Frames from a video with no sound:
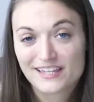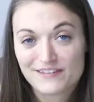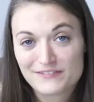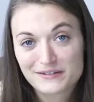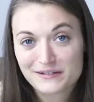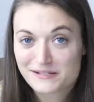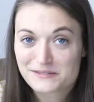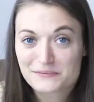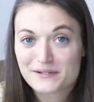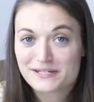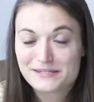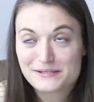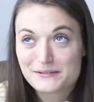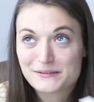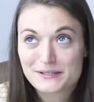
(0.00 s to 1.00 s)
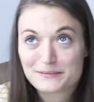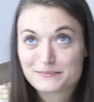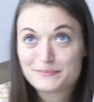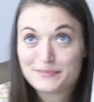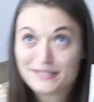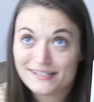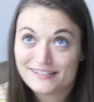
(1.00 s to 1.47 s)
If you guys want to
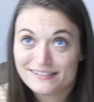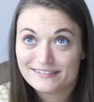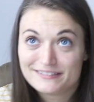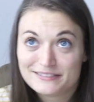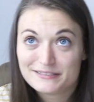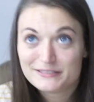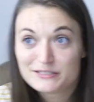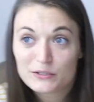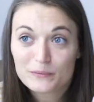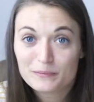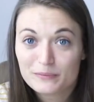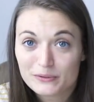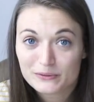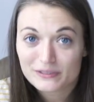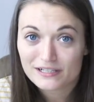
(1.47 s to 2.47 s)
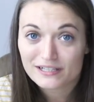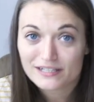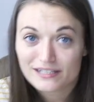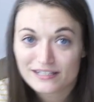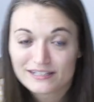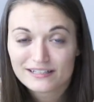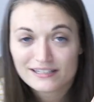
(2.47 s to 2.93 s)
binge
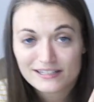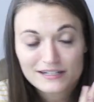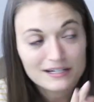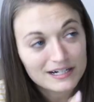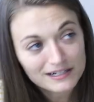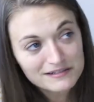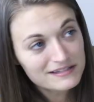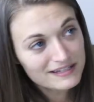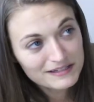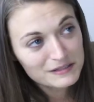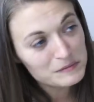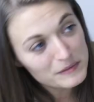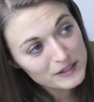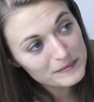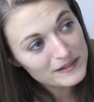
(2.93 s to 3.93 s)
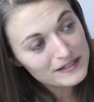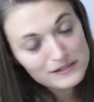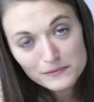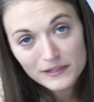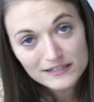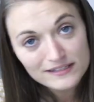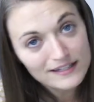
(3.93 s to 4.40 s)
more art
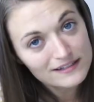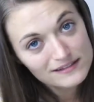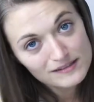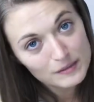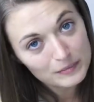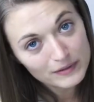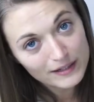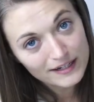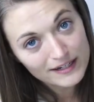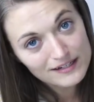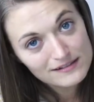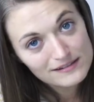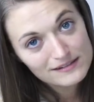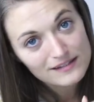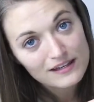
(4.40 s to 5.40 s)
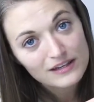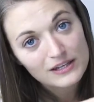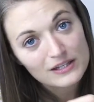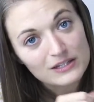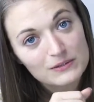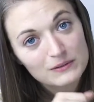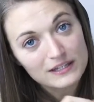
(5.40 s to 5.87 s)
experiments where test supplies,
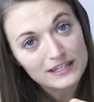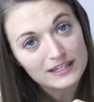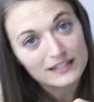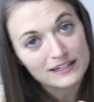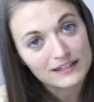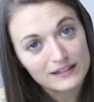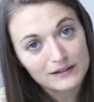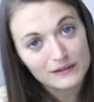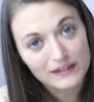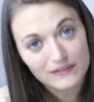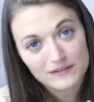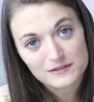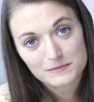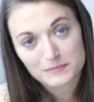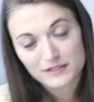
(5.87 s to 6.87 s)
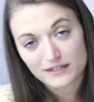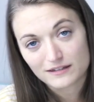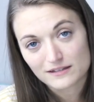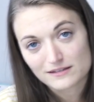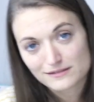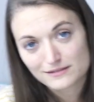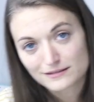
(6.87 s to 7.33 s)
you can click this
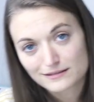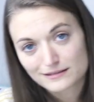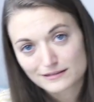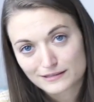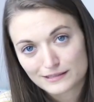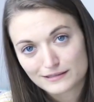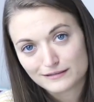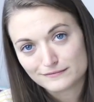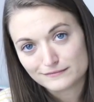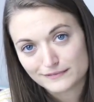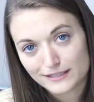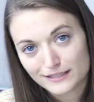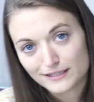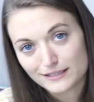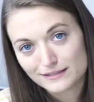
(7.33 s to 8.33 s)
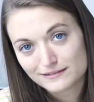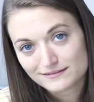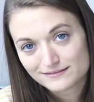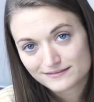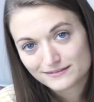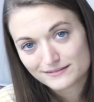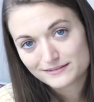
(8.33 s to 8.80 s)
playlist right here.
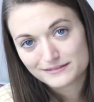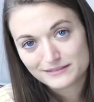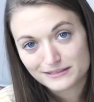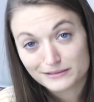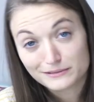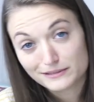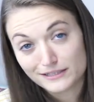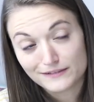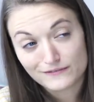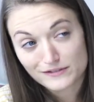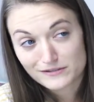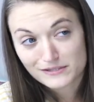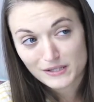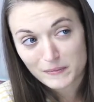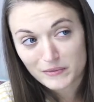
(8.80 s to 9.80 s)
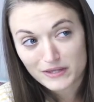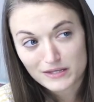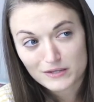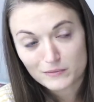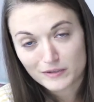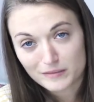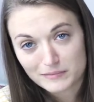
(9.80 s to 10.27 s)
Or if there's something
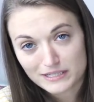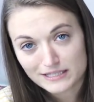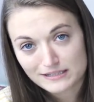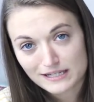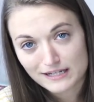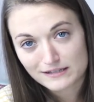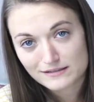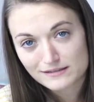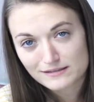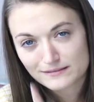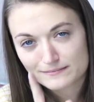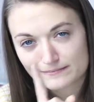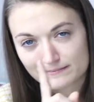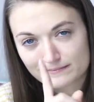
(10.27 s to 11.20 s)
you want me to test,